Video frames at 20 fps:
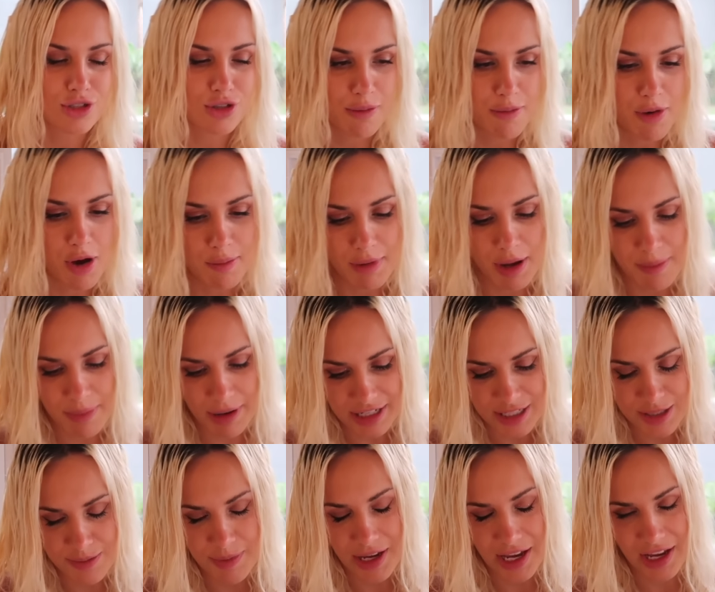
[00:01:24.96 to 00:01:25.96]
so I'm on my
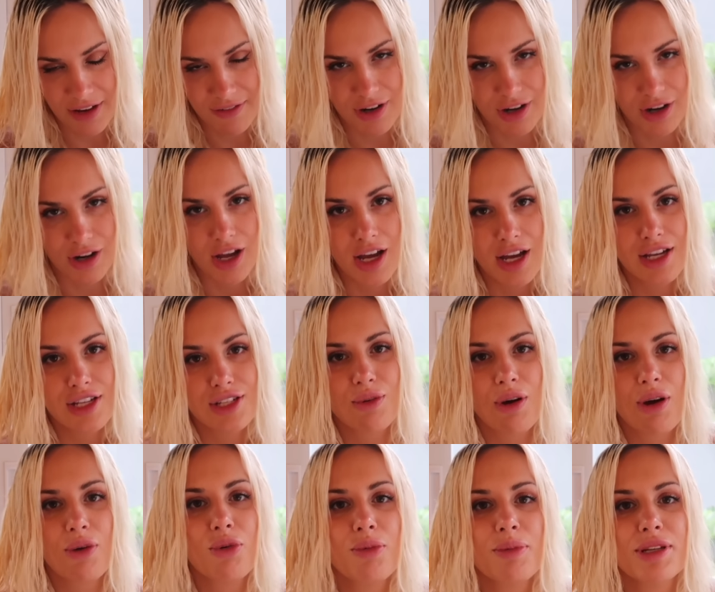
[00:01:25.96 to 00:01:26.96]
best behavior. So
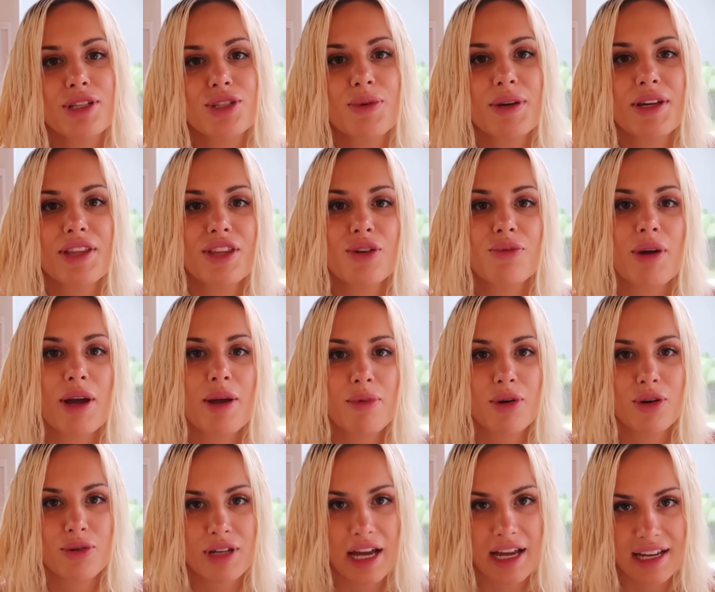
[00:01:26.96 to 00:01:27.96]
I will be doing the
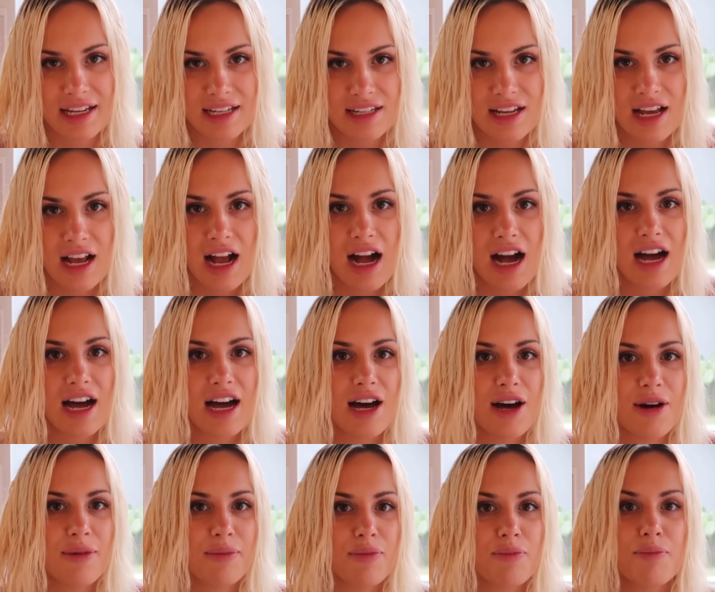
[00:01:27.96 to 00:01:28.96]
rainbow diet.
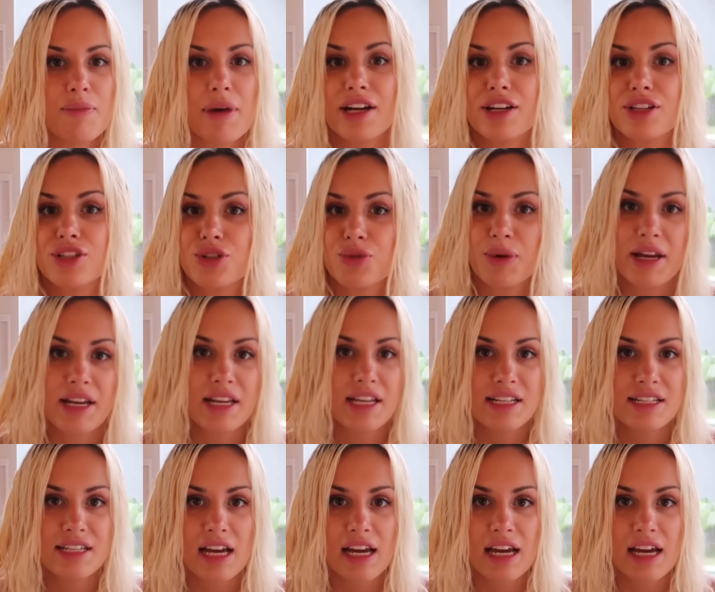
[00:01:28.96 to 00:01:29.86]
Mediterranean